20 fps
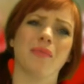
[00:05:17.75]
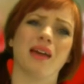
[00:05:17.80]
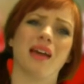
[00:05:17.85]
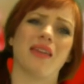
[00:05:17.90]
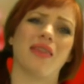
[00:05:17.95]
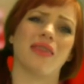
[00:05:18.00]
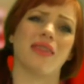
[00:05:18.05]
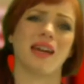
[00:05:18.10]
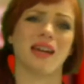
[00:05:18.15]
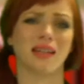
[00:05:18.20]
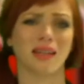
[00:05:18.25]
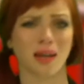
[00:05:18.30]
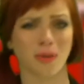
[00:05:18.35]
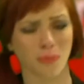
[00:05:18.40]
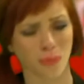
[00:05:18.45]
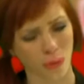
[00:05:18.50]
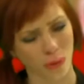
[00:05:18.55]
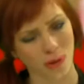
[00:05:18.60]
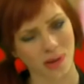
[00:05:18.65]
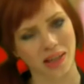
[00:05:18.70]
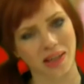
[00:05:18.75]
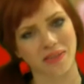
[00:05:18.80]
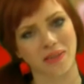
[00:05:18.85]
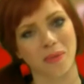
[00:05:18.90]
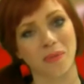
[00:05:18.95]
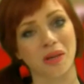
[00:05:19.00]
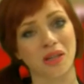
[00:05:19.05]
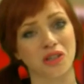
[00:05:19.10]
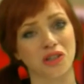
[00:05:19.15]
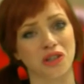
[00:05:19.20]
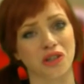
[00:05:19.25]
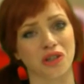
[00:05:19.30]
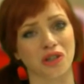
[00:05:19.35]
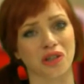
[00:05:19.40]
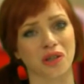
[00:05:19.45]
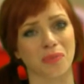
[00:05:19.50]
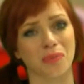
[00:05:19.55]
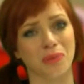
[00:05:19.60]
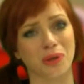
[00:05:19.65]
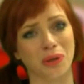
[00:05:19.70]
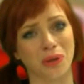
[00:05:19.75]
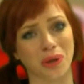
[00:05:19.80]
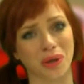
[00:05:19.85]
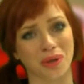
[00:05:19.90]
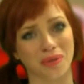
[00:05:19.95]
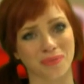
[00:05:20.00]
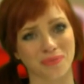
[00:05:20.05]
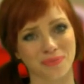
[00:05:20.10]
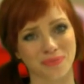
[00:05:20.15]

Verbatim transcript: and then importing them into your computer